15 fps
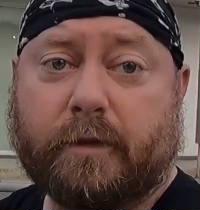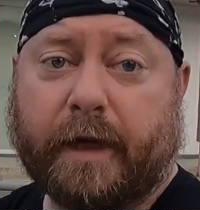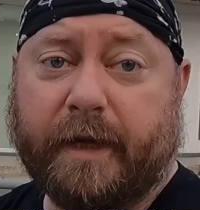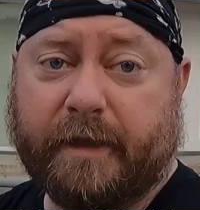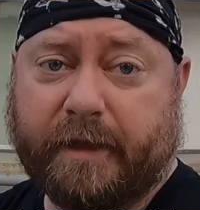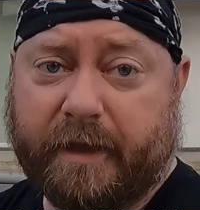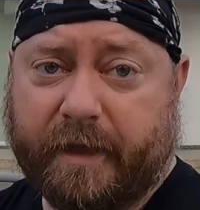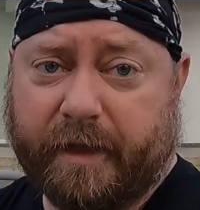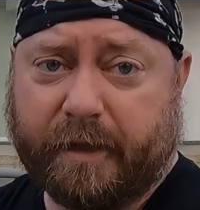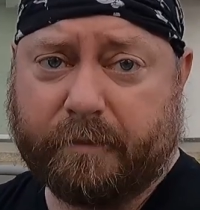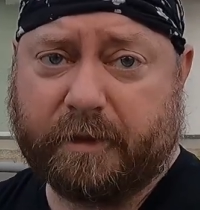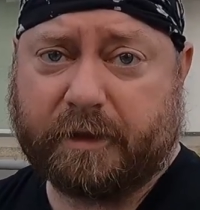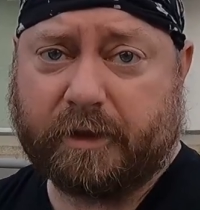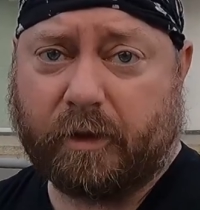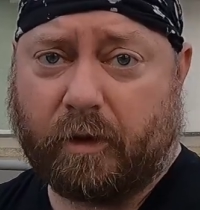
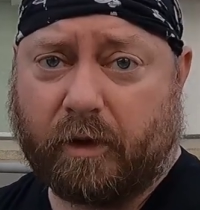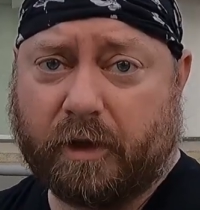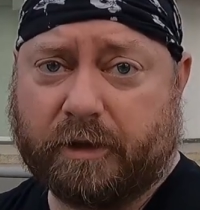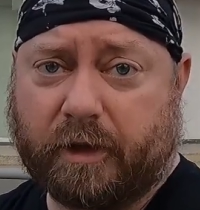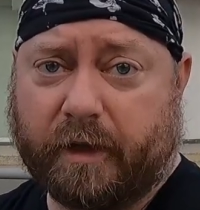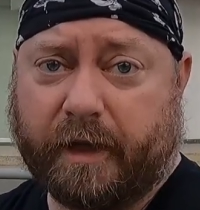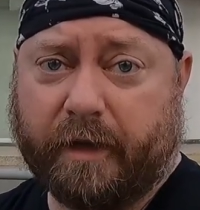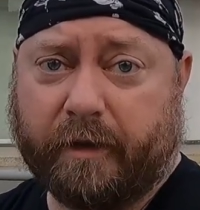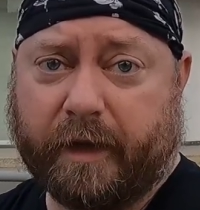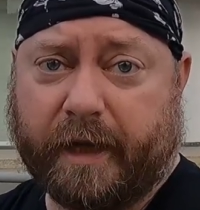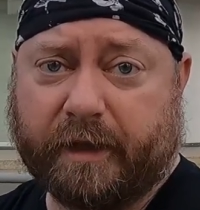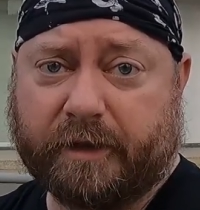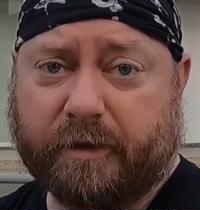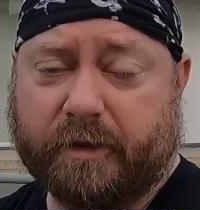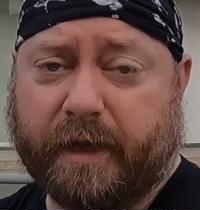ATMs charge on
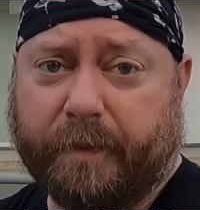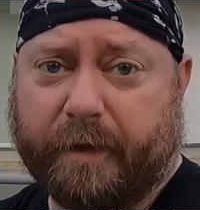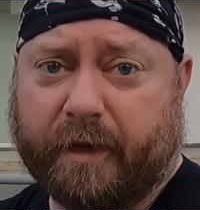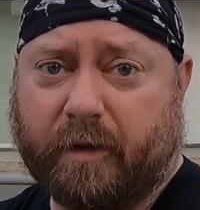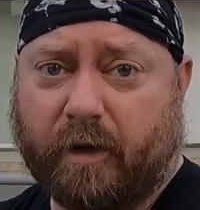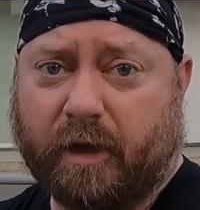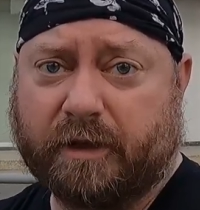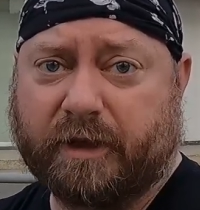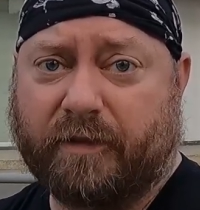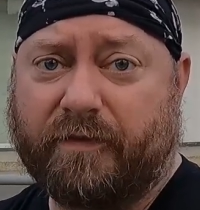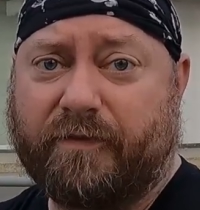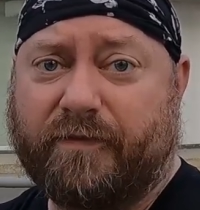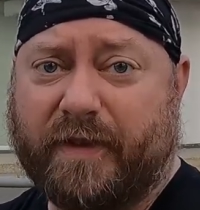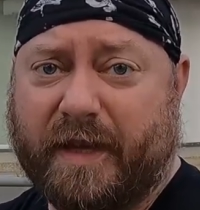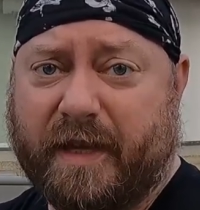international debit cards a
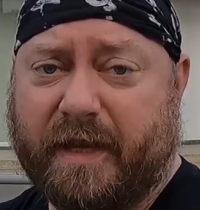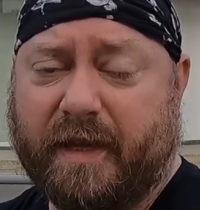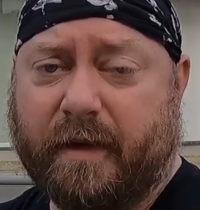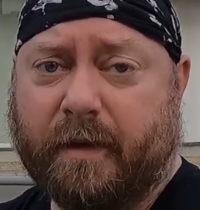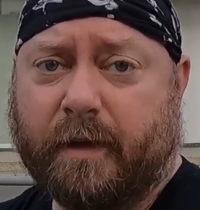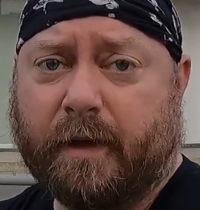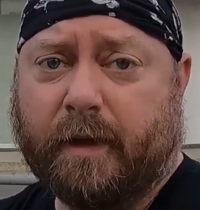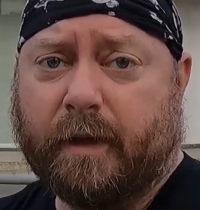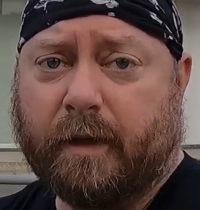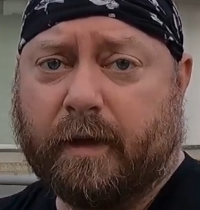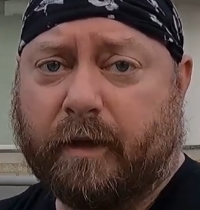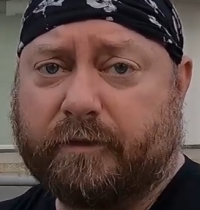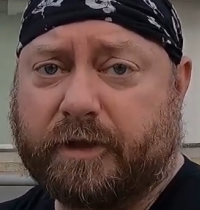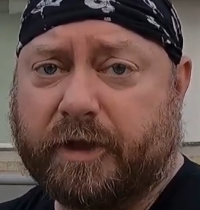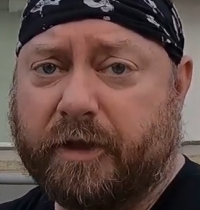fee
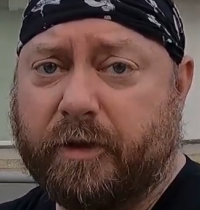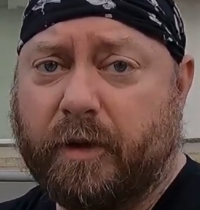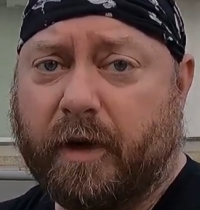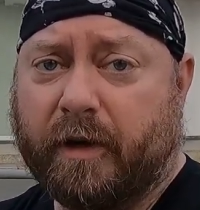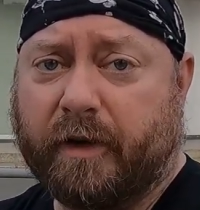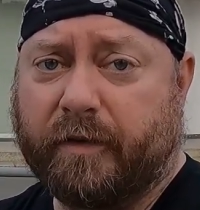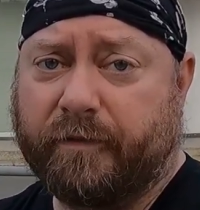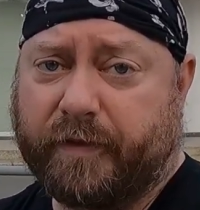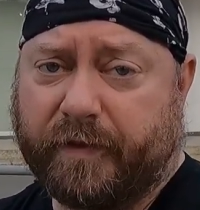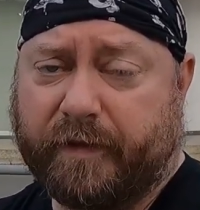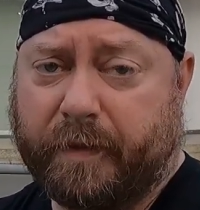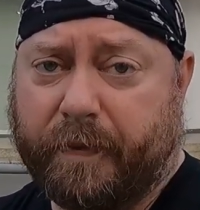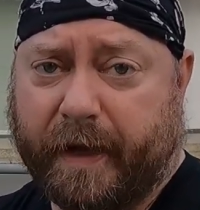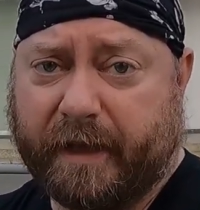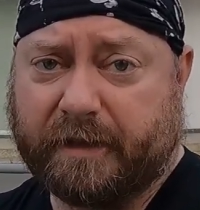of
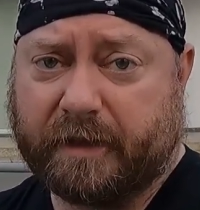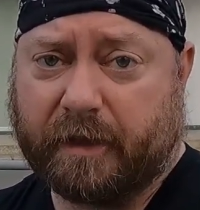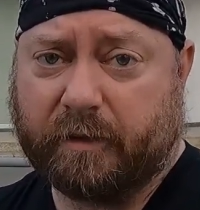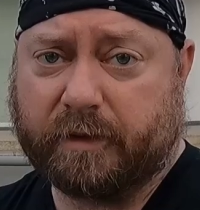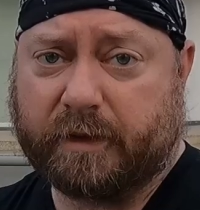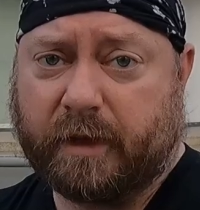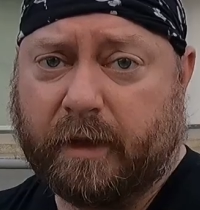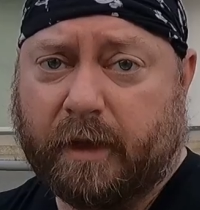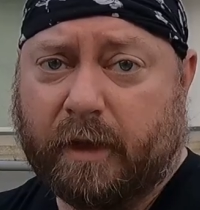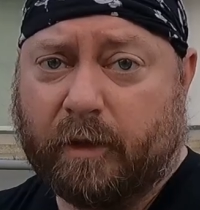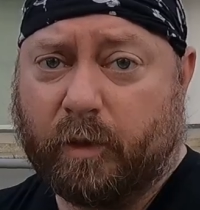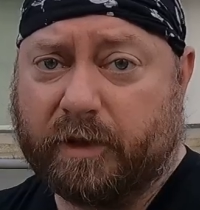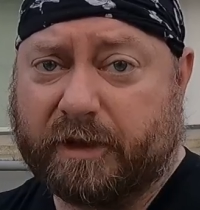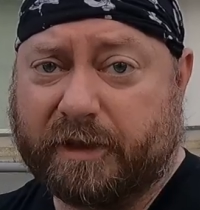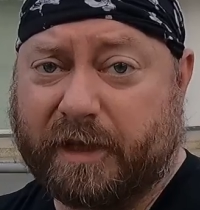250 pesos,
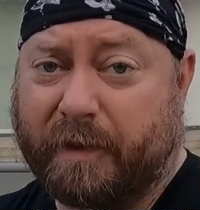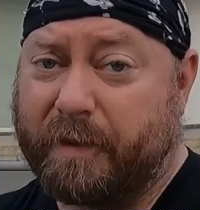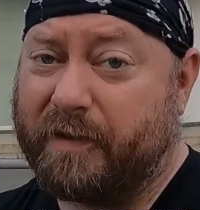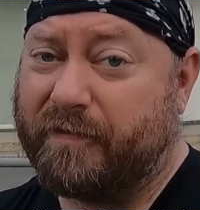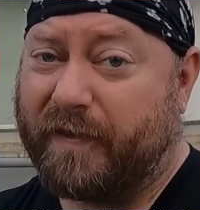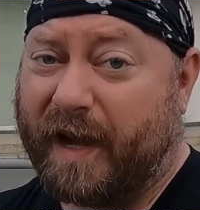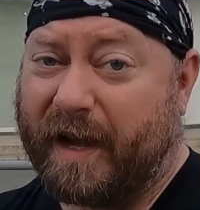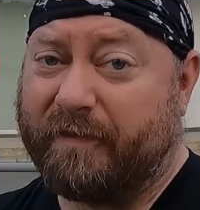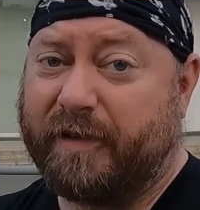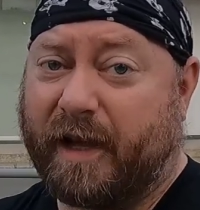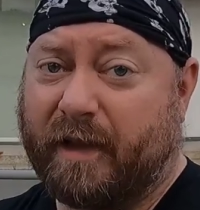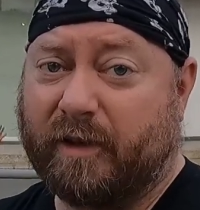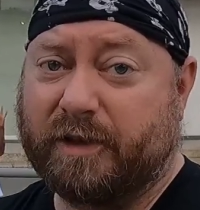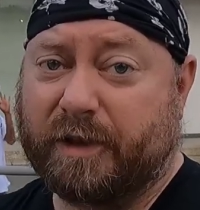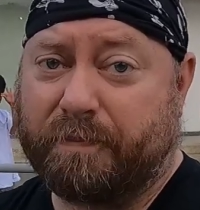which is going to be
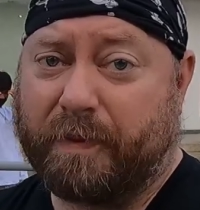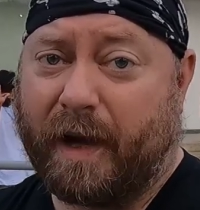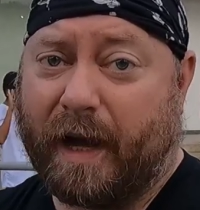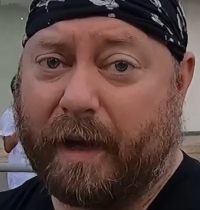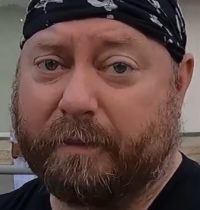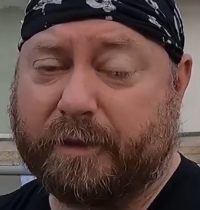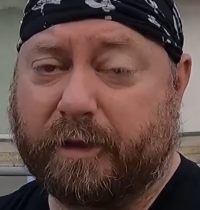$5 a pop.